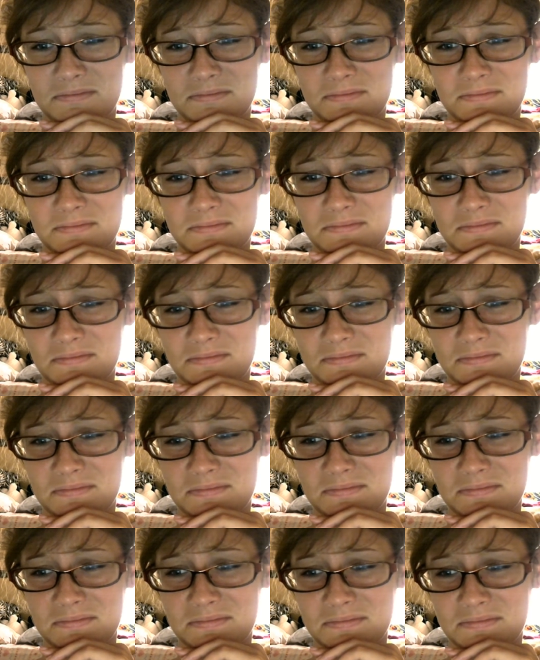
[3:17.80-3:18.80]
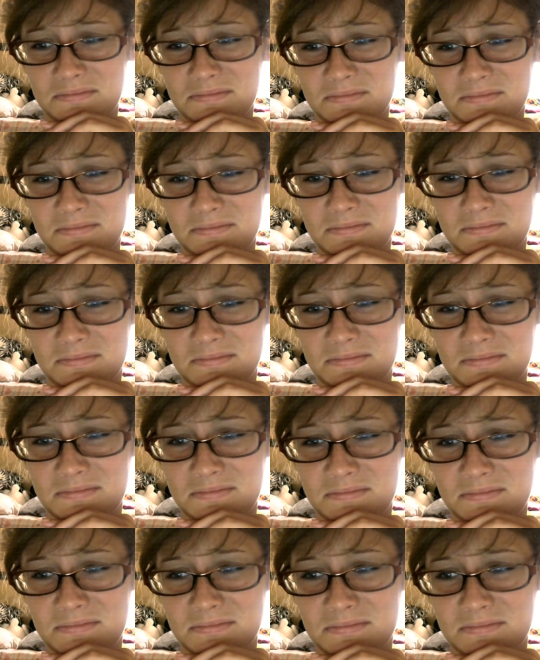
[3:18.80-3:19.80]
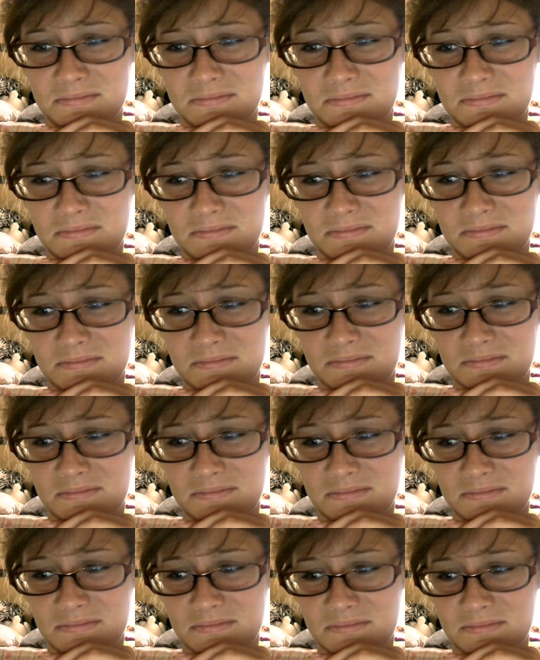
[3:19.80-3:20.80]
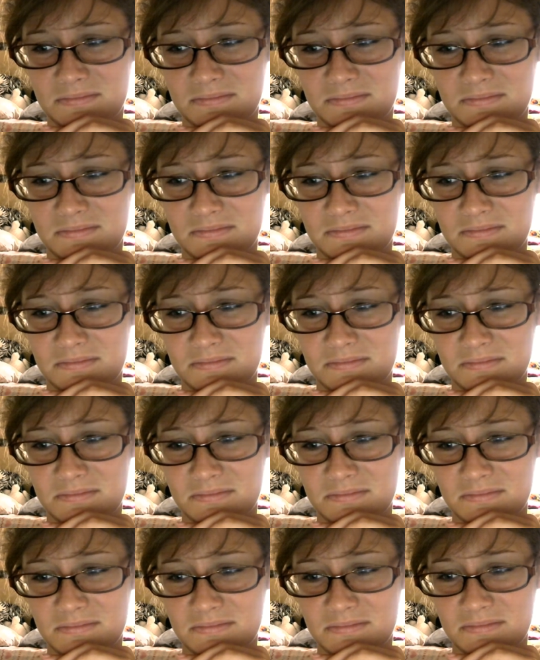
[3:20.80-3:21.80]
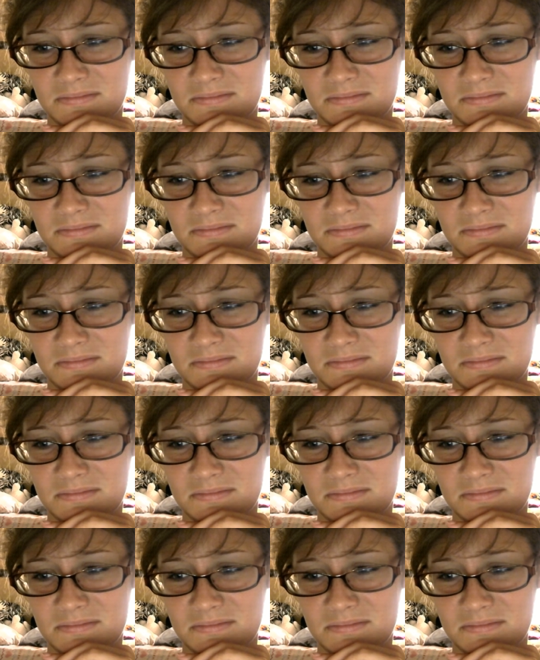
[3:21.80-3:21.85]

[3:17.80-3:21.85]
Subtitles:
[no speech]